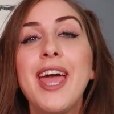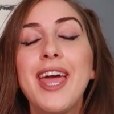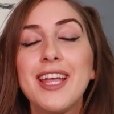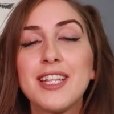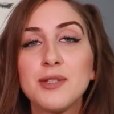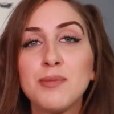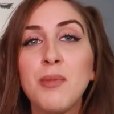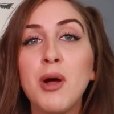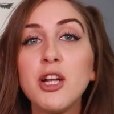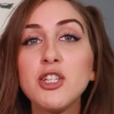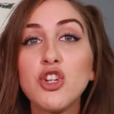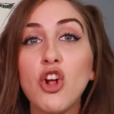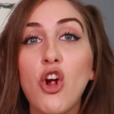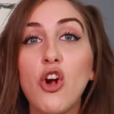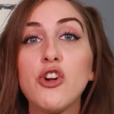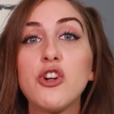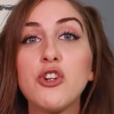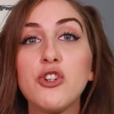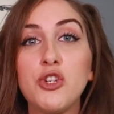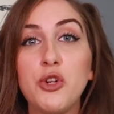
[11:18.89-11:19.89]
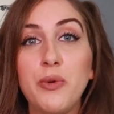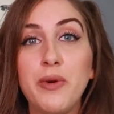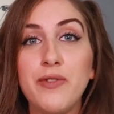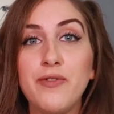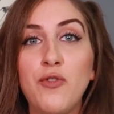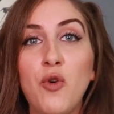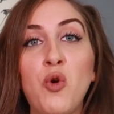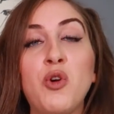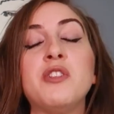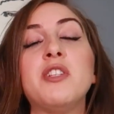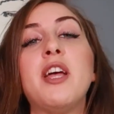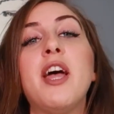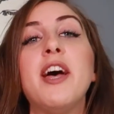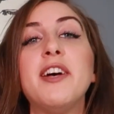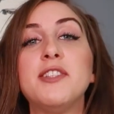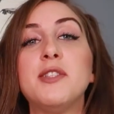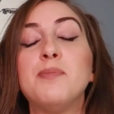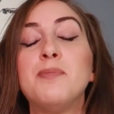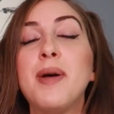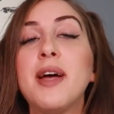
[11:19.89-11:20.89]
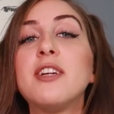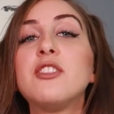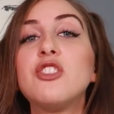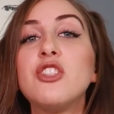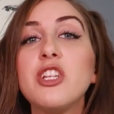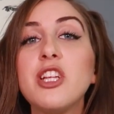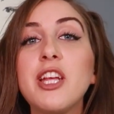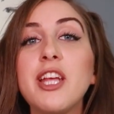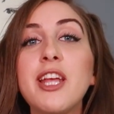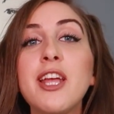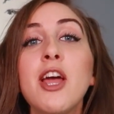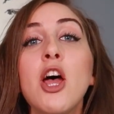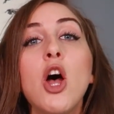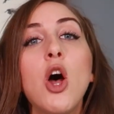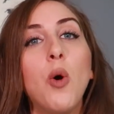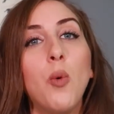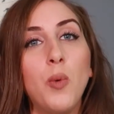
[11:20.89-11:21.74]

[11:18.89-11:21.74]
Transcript: It's much harder to enforce it, especially